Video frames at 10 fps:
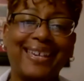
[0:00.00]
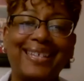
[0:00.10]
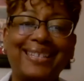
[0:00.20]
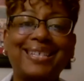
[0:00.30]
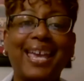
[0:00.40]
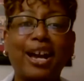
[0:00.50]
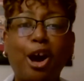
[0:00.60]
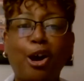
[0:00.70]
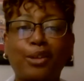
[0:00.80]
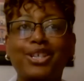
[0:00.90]
Take
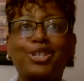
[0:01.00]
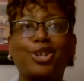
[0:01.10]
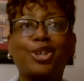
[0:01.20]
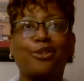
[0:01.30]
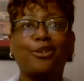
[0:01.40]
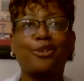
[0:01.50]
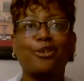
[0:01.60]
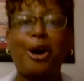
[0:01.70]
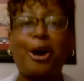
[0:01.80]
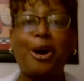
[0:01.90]
all of this
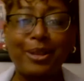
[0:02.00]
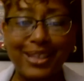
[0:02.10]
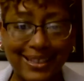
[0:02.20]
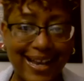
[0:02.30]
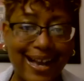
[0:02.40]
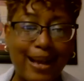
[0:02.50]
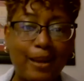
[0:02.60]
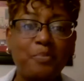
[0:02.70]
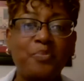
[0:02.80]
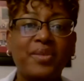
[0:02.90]
all the
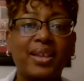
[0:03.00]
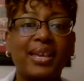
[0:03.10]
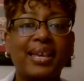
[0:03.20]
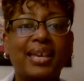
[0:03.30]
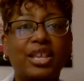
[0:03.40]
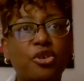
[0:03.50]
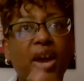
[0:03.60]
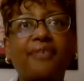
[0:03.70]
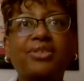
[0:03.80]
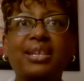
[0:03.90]
time. You
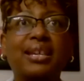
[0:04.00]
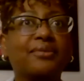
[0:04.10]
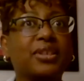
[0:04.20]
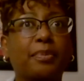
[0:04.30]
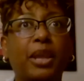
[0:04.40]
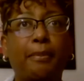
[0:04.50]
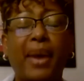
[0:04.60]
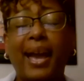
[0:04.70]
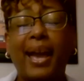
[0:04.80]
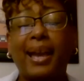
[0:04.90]
have to give
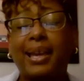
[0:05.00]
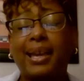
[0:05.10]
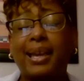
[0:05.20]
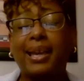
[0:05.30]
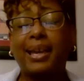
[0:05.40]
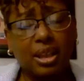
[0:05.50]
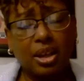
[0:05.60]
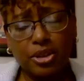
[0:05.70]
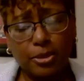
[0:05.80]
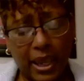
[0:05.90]
something back, even to
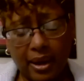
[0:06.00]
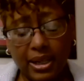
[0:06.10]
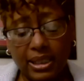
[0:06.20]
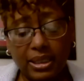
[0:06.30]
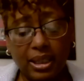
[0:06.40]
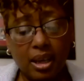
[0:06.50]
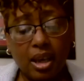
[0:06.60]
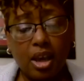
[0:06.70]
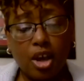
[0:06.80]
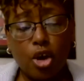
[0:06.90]
those parents
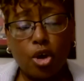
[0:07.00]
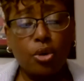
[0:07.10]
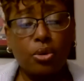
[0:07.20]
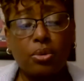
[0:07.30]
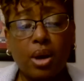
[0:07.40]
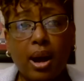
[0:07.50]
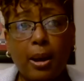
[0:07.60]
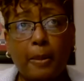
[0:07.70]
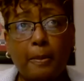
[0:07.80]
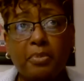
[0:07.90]
who
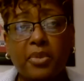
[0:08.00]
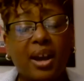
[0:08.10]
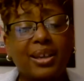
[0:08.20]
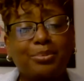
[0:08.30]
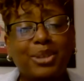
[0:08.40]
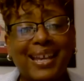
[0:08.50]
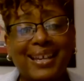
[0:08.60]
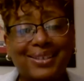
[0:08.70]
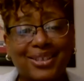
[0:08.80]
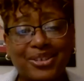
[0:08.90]
um, are empty
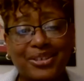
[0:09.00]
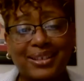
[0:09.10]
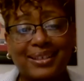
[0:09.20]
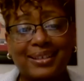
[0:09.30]
nesters.